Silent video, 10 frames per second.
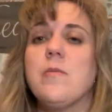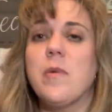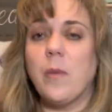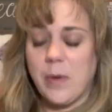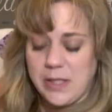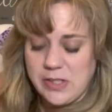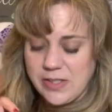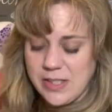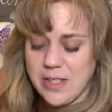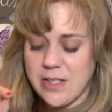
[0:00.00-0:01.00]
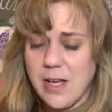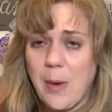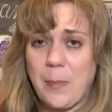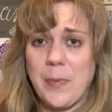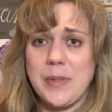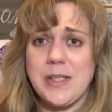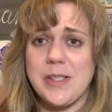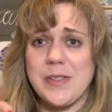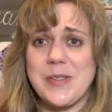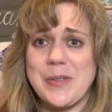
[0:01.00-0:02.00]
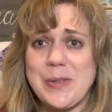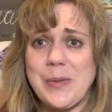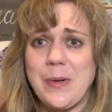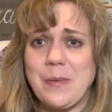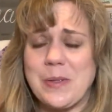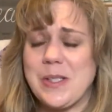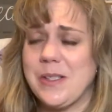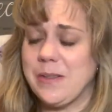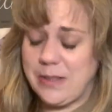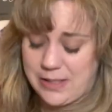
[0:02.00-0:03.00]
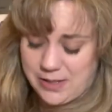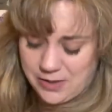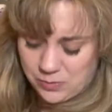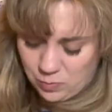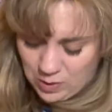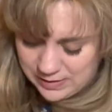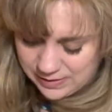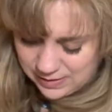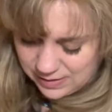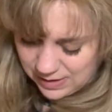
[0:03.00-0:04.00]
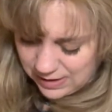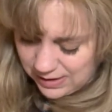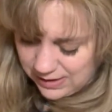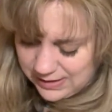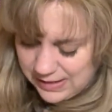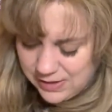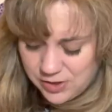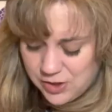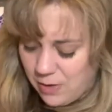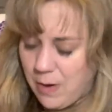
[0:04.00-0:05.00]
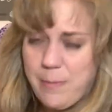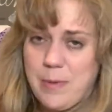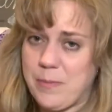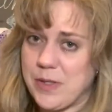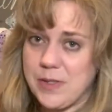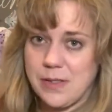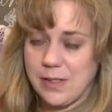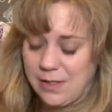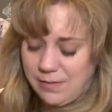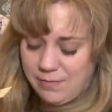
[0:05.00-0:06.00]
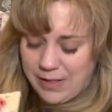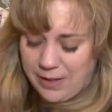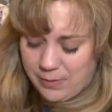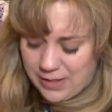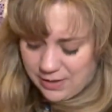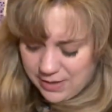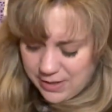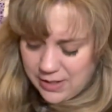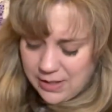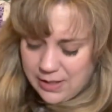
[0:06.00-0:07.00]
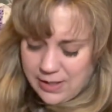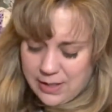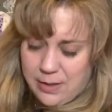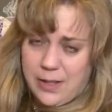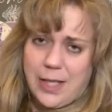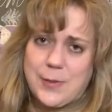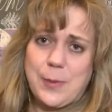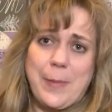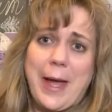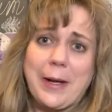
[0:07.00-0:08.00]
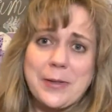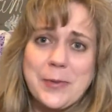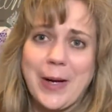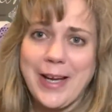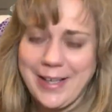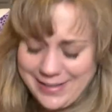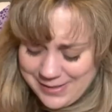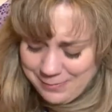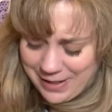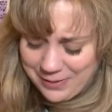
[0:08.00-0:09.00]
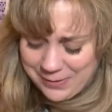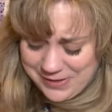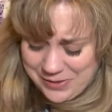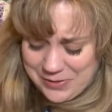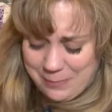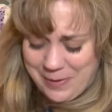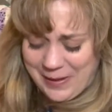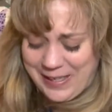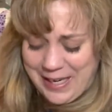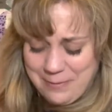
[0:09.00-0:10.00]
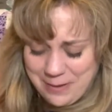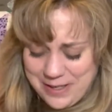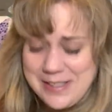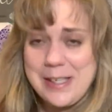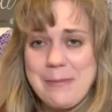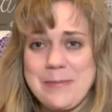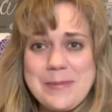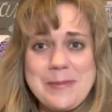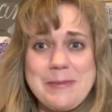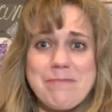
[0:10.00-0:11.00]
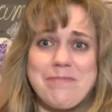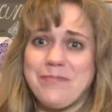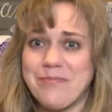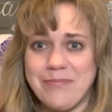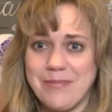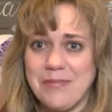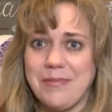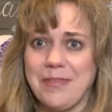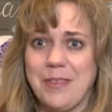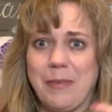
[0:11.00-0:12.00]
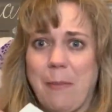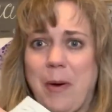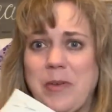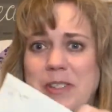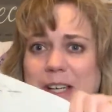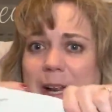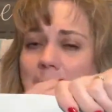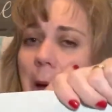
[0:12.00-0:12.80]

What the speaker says: But when you stitch it up with just 2/2, it just it doesn't show up in person very well. And that's what matters, right? It doesn't matter what shows up on camera except if I'm posting it.